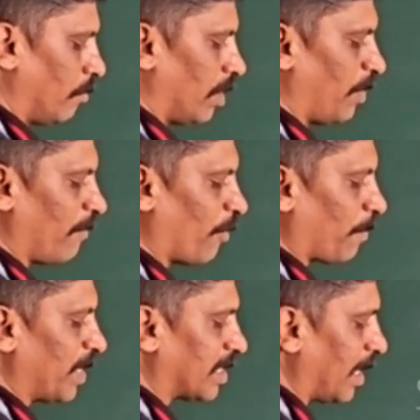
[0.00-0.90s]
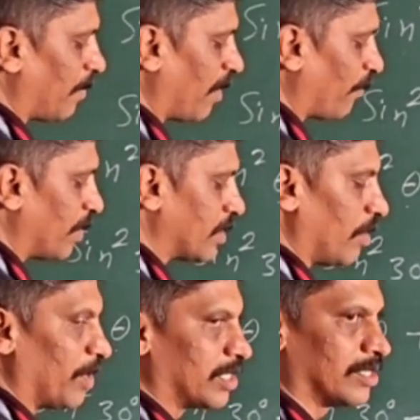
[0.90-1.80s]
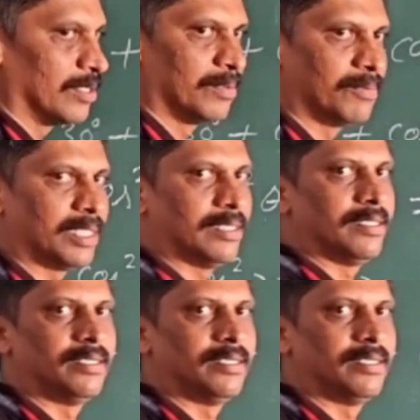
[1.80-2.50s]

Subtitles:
1 by 4 plus 3 by 4 is how much? 1.